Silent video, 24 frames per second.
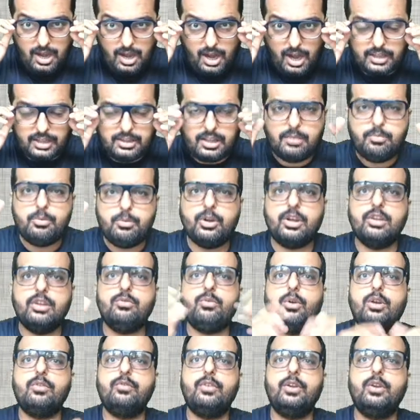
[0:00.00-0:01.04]
Other book is
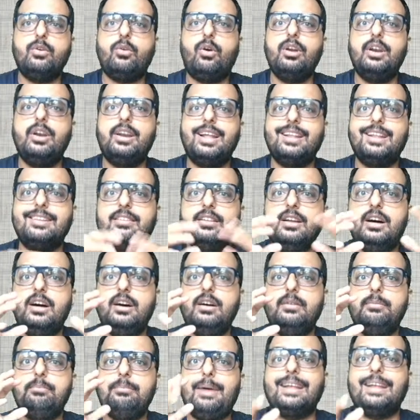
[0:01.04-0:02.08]
what we call it as
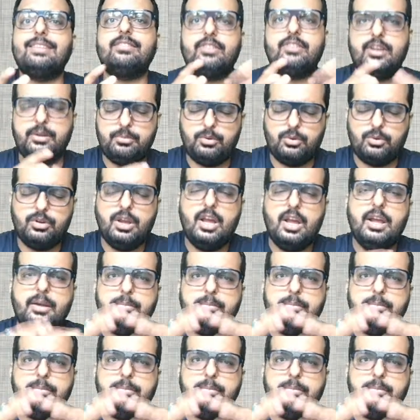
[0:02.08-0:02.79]
the Mastery book.